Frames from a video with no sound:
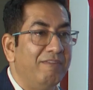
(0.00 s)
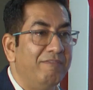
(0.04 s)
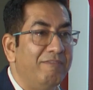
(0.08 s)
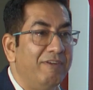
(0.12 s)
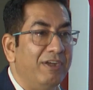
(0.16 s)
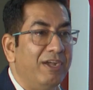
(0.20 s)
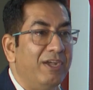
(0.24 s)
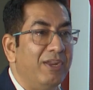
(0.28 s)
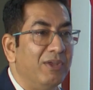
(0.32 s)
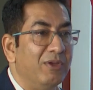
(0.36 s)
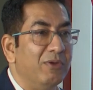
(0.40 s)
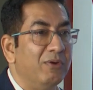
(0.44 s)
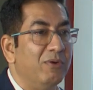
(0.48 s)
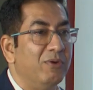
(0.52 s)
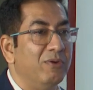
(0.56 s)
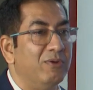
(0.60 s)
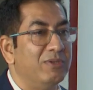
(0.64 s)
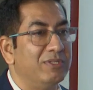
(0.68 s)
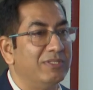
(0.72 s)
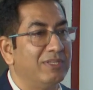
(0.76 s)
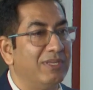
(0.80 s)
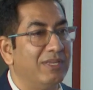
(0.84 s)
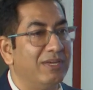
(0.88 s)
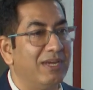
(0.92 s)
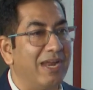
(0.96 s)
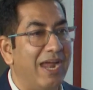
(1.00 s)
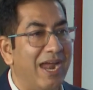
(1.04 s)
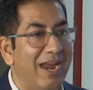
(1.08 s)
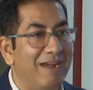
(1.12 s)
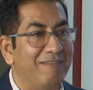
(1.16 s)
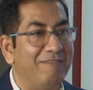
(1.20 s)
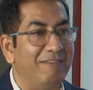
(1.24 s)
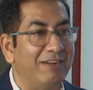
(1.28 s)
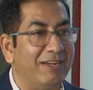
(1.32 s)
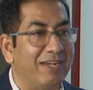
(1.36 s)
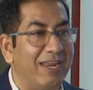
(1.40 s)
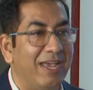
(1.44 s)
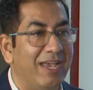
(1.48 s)
videos and
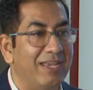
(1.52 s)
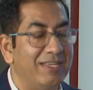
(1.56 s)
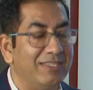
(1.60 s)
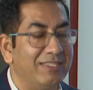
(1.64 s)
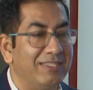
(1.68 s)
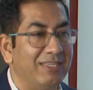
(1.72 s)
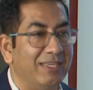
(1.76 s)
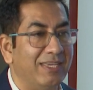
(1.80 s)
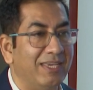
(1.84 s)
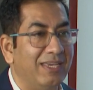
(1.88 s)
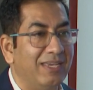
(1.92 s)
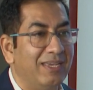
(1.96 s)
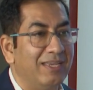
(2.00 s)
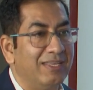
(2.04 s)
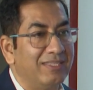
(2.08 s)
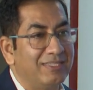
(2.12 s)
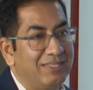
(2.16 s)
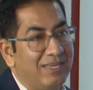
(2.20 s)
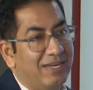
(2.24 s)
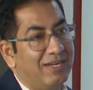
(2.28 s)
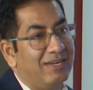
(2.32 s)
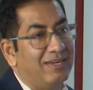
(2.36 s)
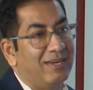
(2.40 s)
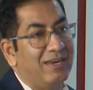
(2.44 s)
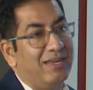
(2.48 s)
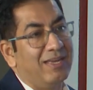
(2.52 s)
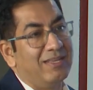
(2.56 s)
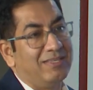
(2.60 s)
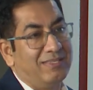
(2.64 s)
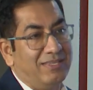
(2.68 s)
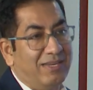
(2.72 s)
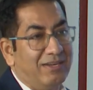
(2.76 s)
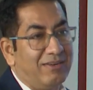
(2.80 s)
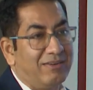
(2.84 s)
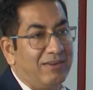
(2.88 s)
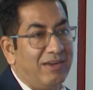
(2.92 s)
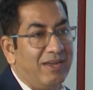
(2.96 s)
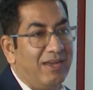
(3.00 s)
advertising, etc.,
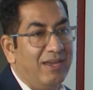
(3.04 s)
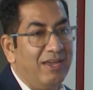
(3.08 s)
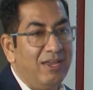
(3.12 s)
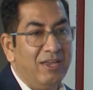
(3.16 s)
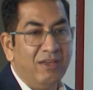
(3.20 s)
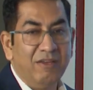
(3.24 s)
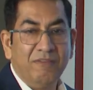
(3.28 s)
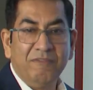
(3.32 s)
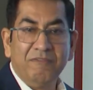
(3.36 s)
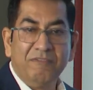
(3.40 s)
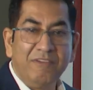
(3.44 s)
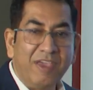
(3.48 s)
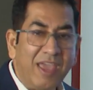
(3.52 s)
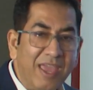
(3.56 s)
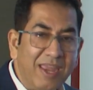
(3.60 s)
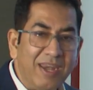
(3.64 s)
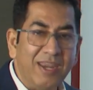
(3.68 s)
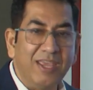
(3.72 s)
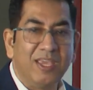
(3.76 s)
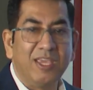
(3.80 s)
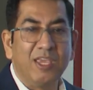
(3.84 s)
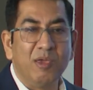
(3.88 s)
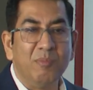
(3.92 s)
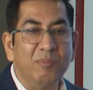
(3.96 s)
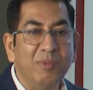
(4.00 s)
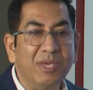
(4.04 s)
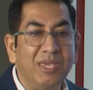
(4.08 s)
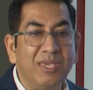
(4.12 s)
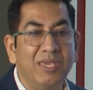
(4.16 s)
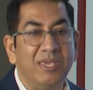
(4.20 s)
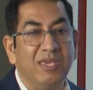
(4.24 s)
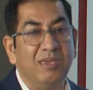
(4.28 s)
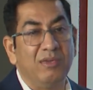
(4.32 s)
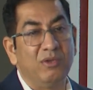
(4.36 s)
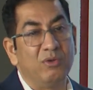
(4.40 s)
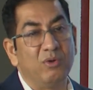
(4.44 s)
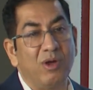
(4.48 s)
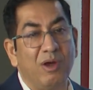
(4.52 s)
etc. Very gimmicky
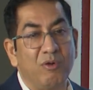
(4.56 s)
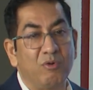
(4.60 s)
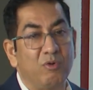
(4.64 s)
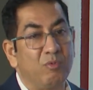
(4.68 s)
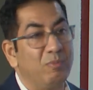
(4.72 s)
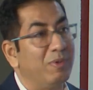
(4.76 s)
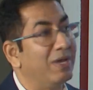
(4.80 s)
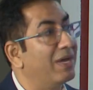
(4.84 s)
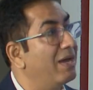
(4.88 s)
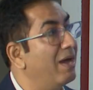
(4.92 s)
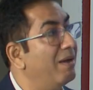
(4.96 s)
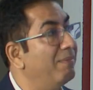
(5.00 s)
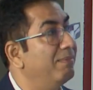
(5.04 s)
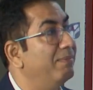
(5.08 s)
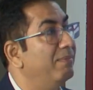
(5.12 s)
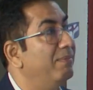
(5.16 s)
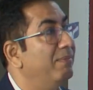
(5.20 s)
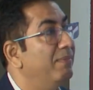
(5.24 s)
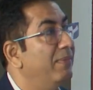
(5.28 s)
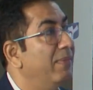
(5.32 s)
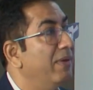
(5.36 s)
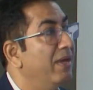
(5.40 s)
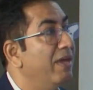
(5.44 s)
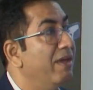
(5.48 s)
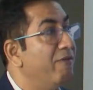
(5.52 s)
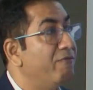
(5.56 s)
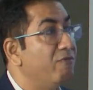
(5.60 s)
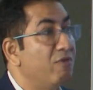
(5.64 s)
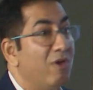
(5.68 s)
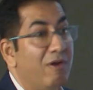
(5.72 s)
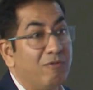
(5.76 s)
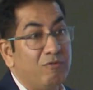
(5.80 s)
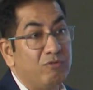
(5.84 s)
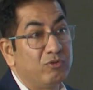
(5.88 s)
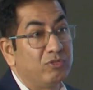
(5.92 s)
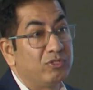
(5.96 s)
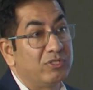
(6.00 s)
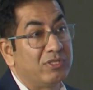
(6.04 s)
you have to become if you
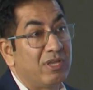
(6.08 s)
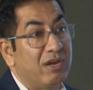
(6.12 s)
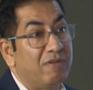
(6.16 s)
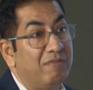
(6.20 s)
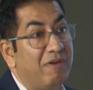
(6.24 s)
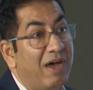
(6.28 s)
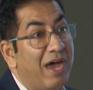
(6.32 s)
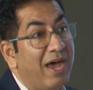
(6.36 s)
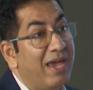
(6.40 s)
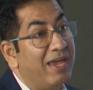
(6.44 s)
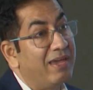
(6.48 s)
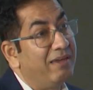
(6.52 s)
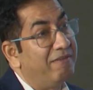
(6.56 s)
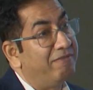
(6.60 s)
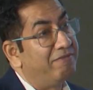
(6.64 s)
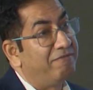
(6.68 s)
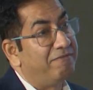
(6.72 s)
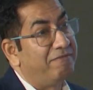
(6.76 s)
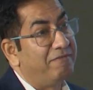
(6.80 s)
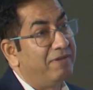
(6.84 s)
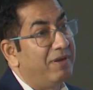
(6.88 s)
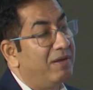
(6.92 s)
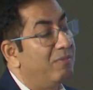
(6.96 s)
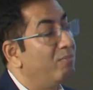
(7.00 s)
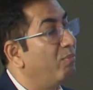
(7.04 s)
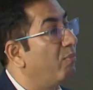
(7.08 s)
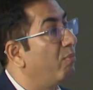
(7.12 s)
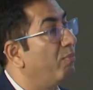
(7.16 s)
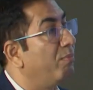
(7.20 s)
have to survive in